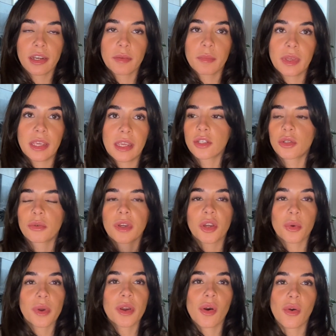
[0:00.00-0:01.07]
to be doing a
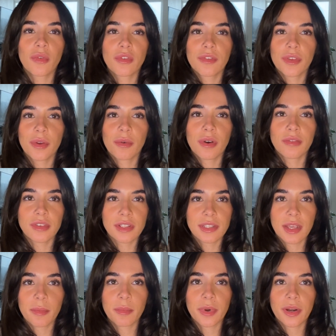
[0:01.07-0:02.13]
quick overview of
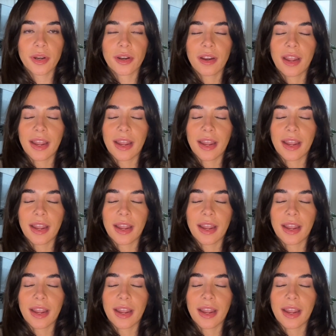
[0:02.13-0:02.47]
December.